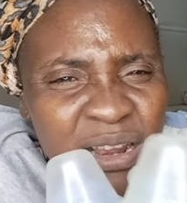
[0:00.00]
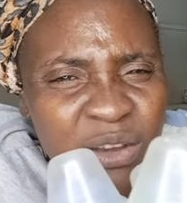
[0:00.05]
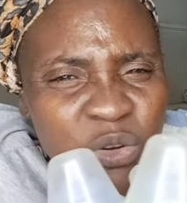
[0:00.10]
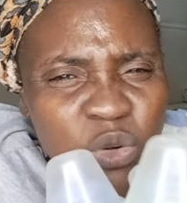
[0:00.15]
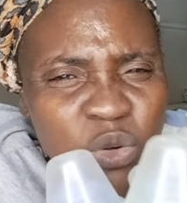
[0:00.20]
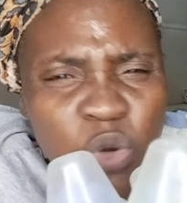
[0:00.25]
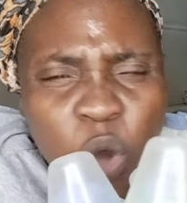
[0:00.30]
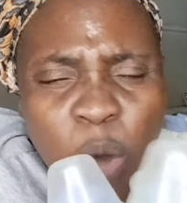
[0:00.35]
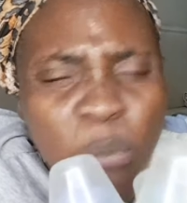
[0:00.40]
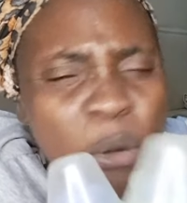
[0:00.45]

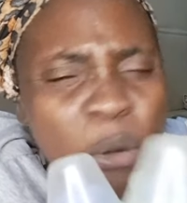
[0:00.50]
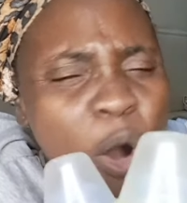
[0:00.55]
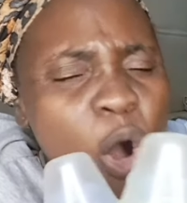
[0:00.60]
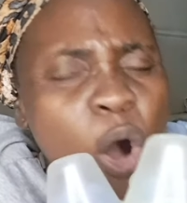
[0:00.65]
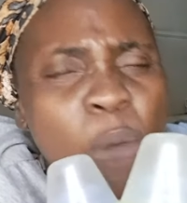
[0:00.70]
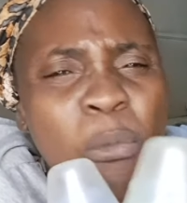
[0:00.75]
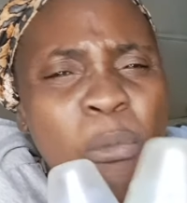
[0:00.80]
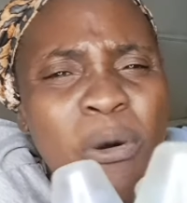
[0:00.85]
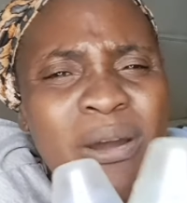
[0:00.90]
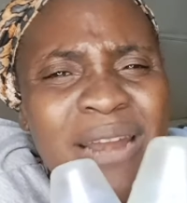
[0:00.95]
No
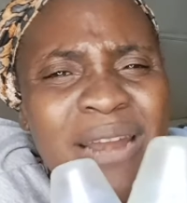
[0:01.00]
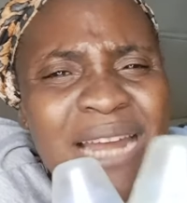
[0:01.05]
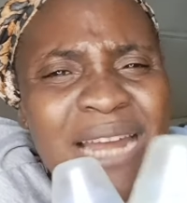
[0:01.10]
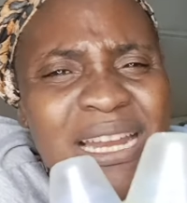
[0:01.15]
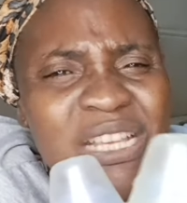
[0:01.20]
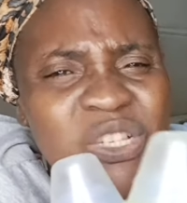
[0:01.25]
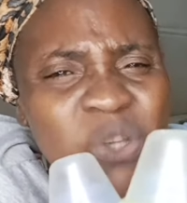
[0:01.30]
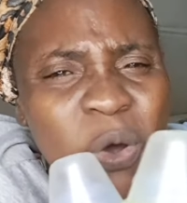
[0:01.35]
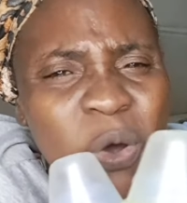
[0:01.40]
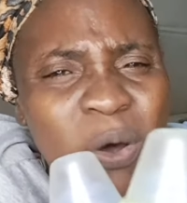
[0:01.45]
more hormonal
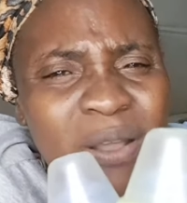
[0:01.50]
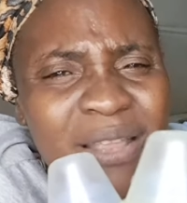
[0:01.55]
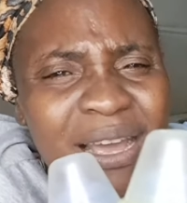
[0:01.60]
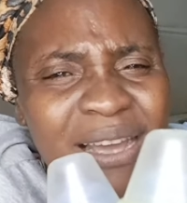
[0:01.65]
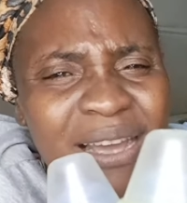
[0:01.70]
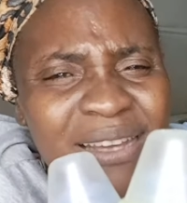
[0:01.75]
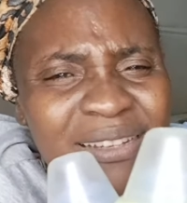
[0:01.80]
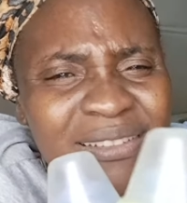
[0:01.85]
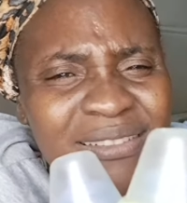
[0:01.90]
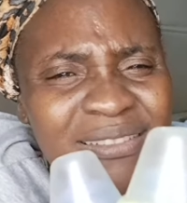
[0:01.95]
disorder.
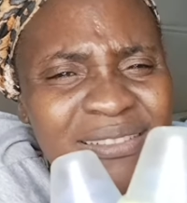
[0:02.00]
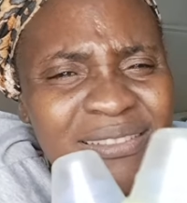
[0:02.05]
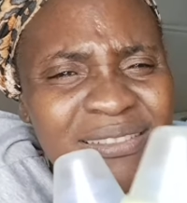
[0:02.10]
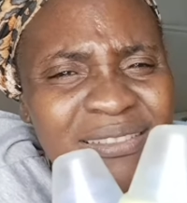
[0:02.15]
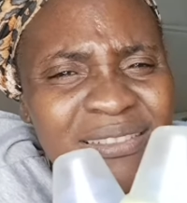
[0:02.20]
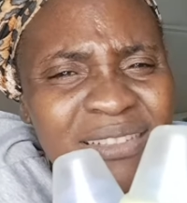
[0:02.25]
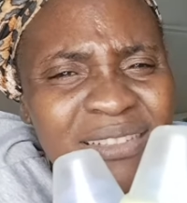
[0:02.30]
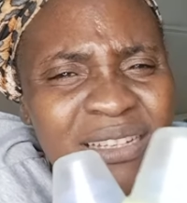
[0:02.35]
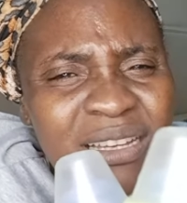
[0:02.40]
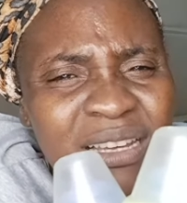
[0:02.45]

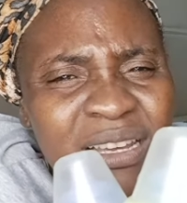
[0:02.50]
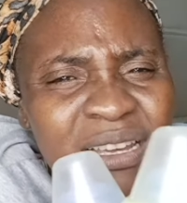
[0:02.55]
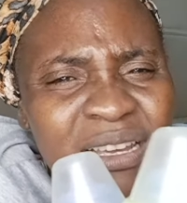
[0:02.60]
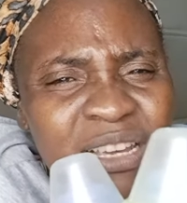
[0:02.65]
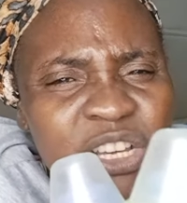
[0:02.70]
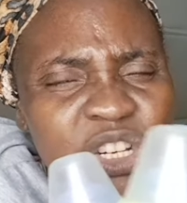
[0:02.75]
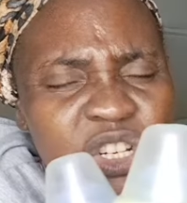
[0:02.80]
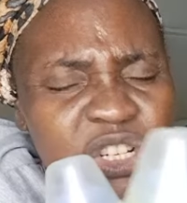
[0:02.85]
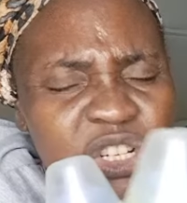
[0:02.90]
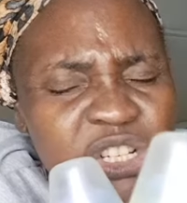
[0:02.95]

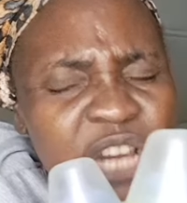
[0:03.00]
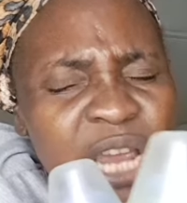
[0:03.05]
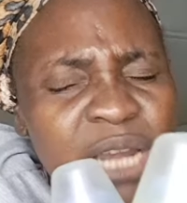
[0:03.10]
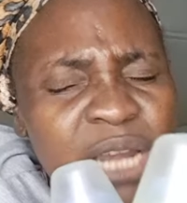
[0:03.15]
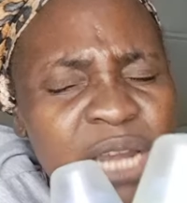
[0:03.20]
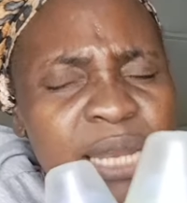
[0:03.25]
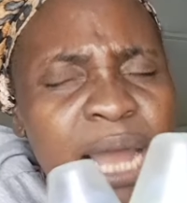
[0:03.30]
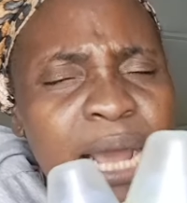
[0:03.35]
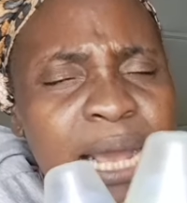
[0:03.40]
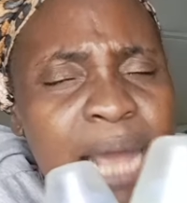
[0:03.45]

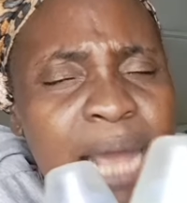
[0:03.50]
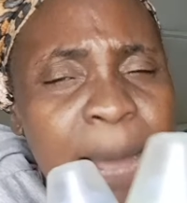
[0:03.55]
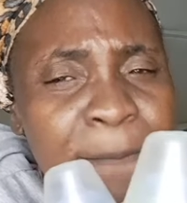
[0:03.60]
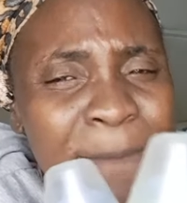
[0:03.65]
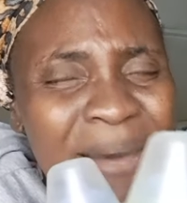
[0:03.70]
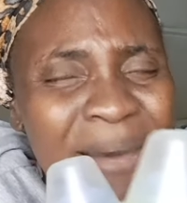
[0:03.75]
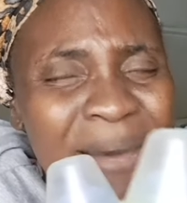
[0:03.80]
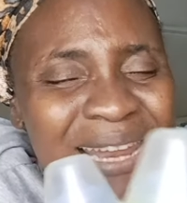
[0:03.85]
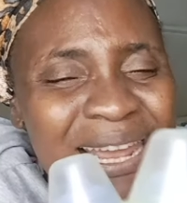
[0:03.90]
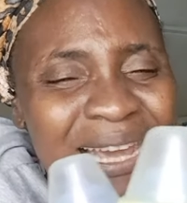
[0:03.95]

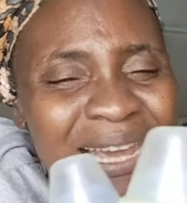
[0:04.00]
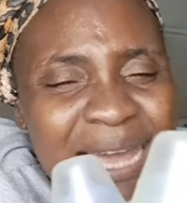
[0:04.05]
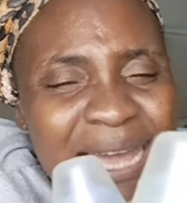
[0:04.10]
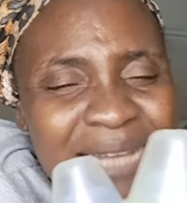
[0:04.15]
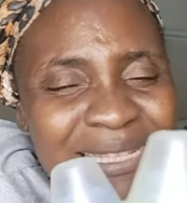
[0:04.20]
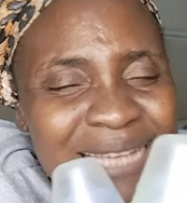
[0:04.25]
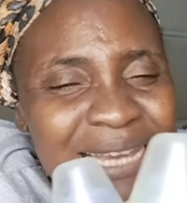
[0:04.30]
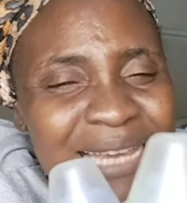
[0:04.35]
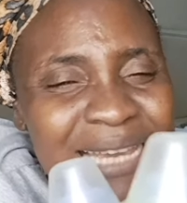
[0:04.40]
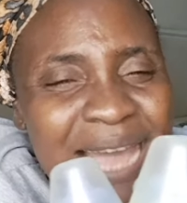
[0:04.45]

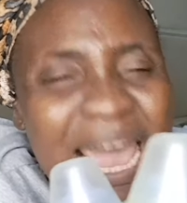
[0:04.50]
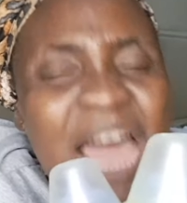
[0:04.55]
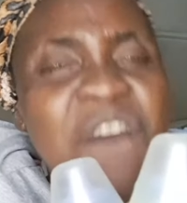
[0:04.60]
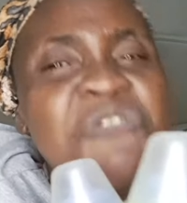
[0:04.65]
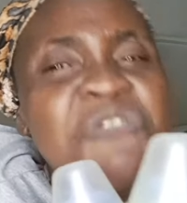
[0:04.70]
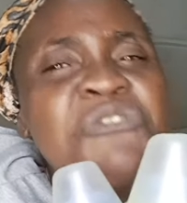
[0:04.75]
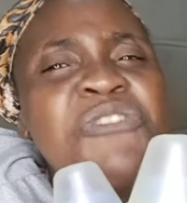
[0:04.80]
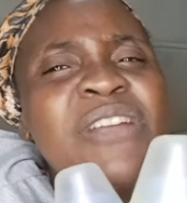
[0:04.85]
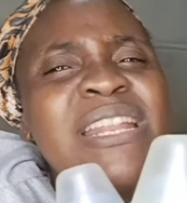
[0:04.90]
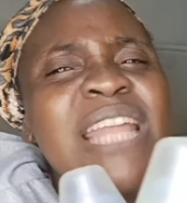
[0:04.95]

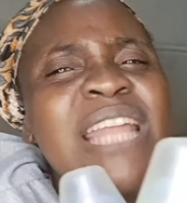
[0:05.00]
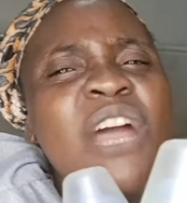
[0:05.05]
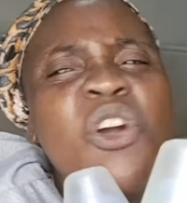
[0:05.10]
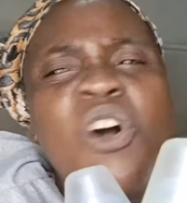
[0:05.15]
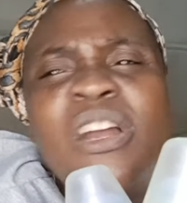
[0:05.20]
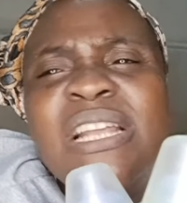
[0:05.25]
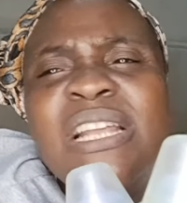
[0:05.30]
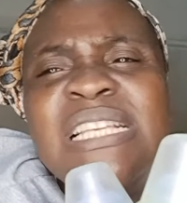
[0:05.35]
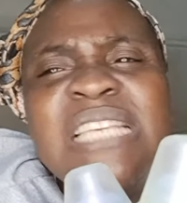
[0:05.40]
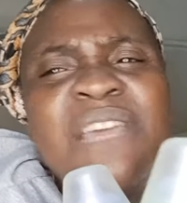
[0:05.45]
Every day,
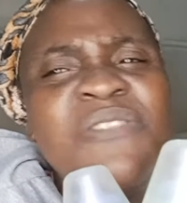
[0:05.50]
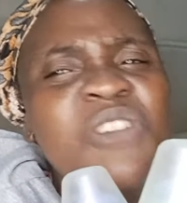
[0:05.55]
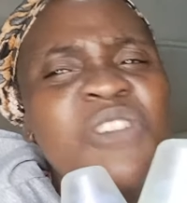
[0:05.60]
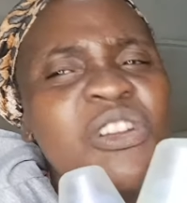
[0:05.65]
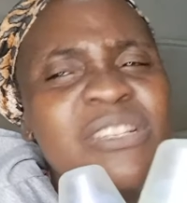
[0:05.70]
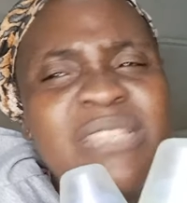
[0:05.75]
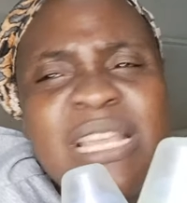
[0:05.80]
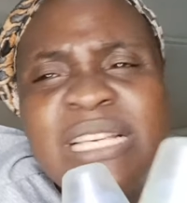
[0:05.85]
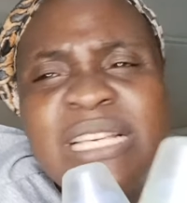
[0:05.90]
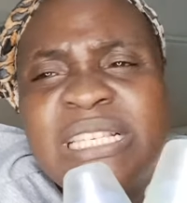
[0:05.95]
God is giving
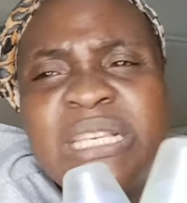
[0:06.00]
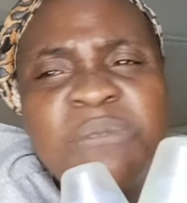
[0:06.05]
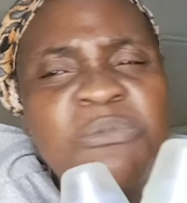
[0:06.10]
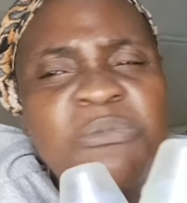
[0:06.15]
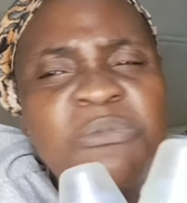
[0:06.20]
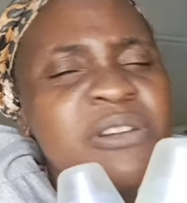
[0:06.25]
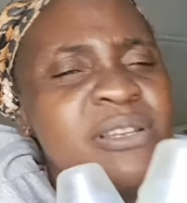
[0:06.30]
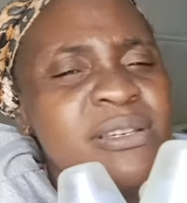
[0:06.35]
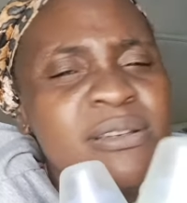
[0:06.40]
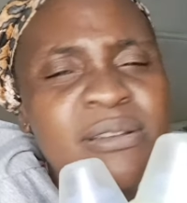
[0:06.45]
us
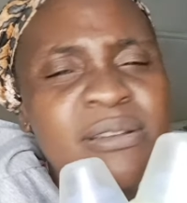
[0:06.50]
testimony.